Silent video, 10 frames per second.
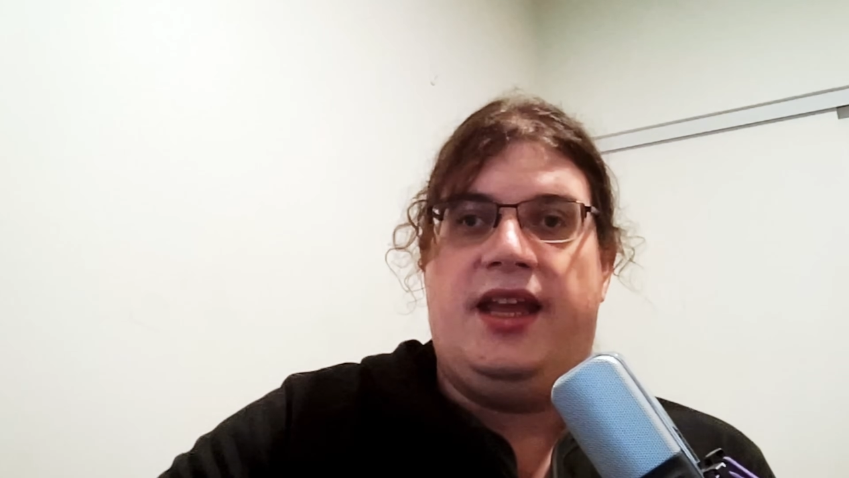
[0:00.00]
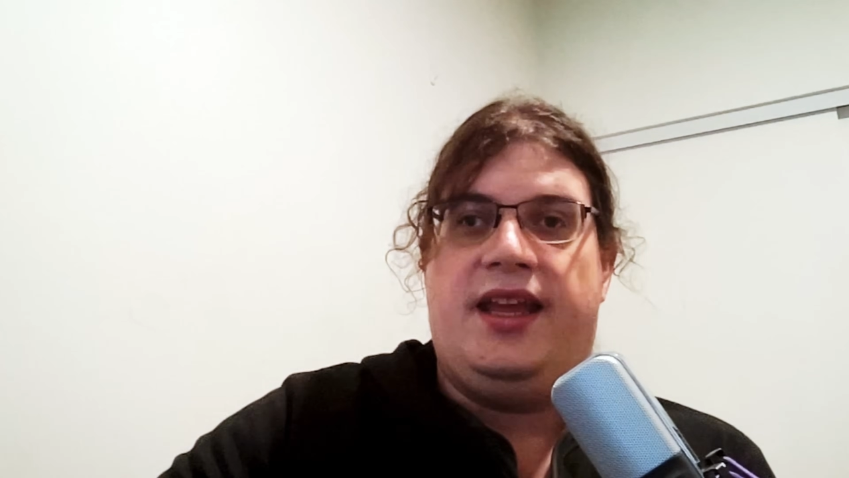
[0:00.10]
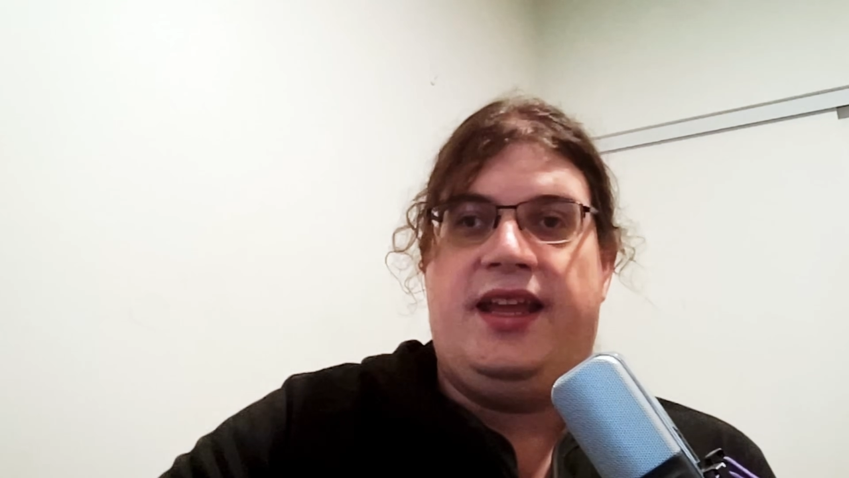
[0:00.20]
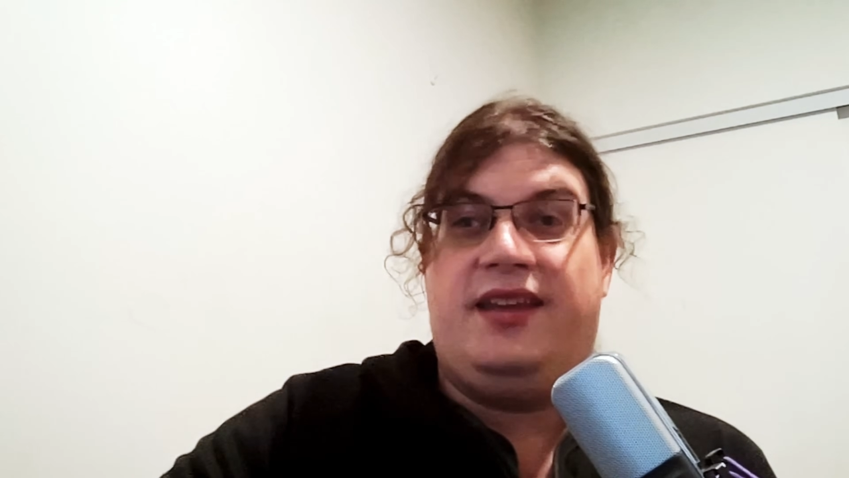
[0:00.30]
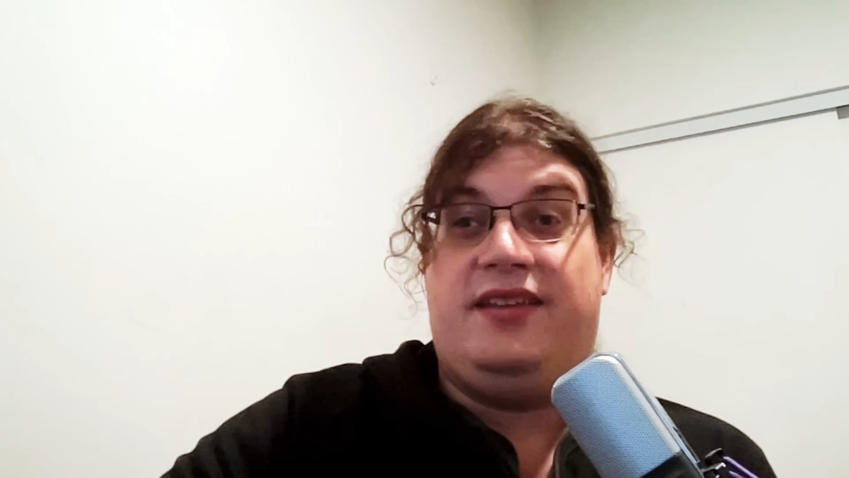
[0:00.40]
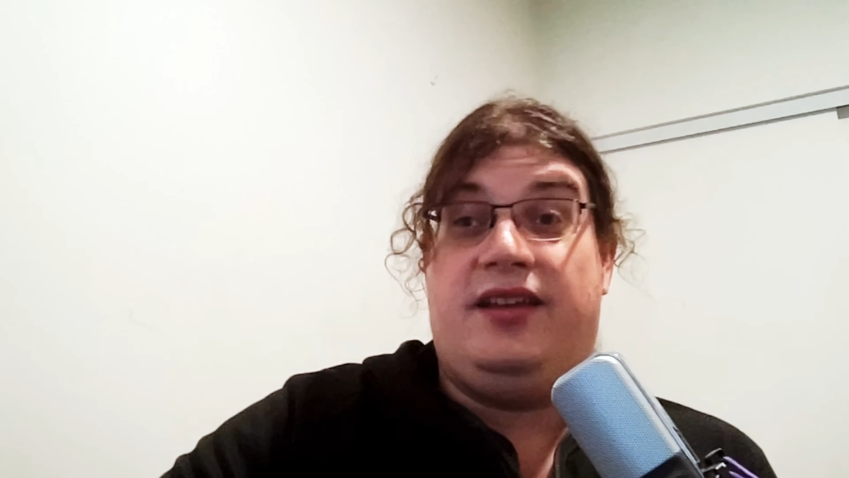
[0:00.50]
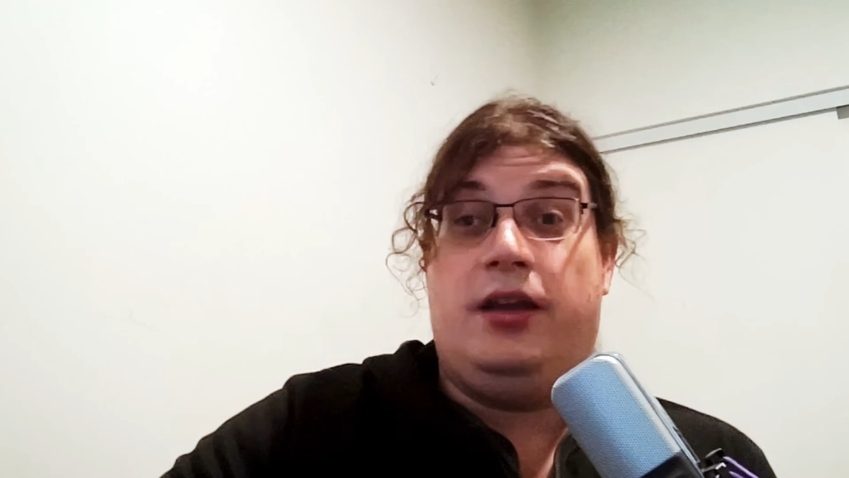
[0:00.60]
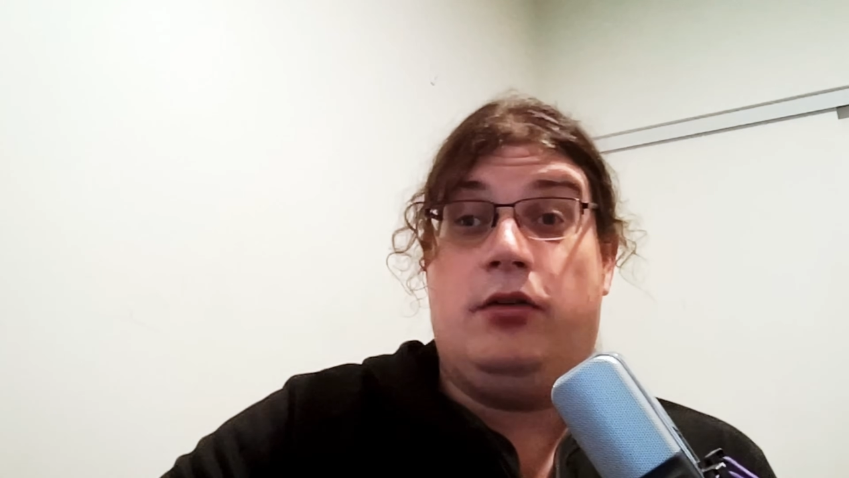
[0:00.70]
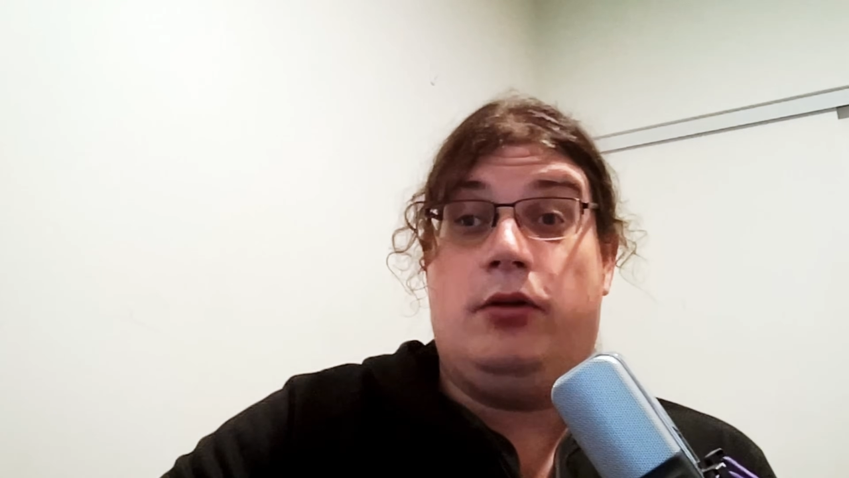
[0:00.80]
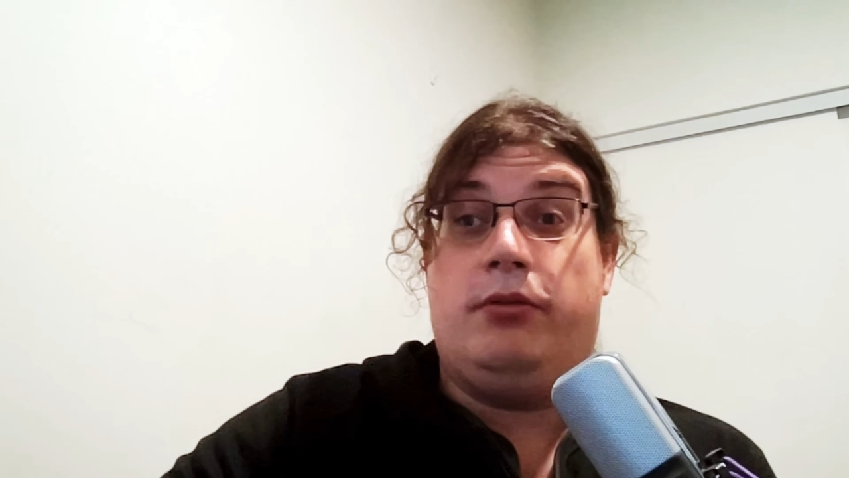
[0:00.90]
It's
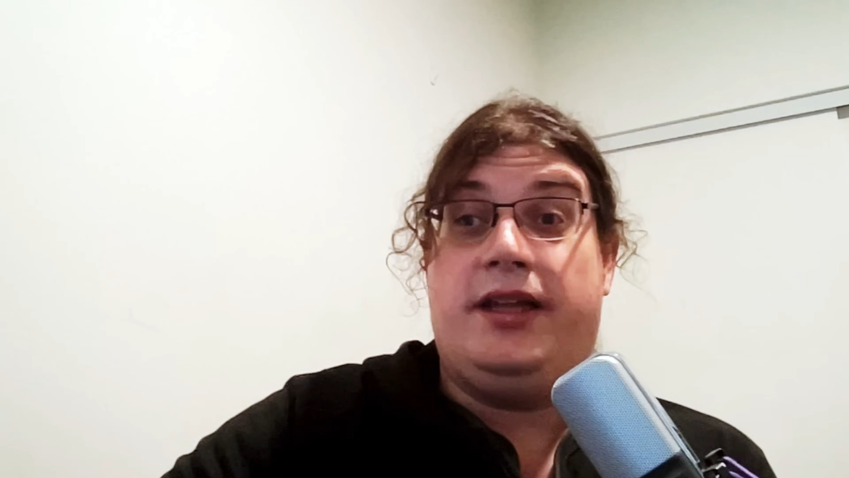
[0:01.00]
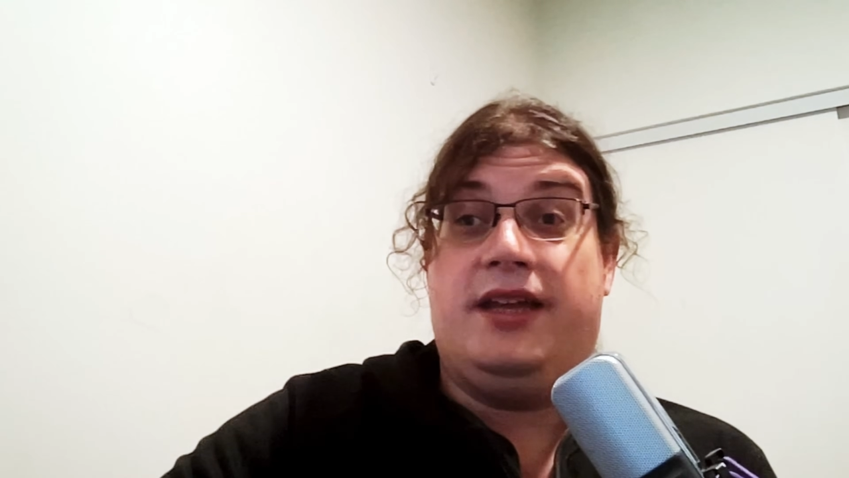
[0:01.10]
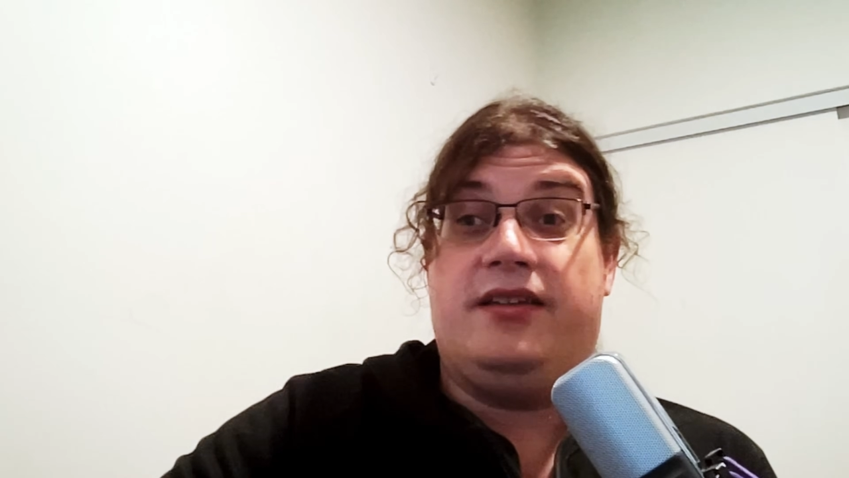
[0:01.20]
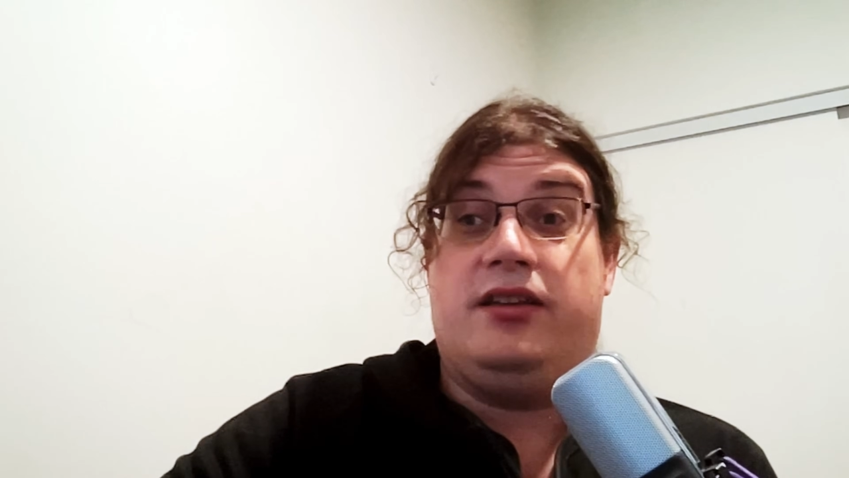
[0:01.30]
here where we get to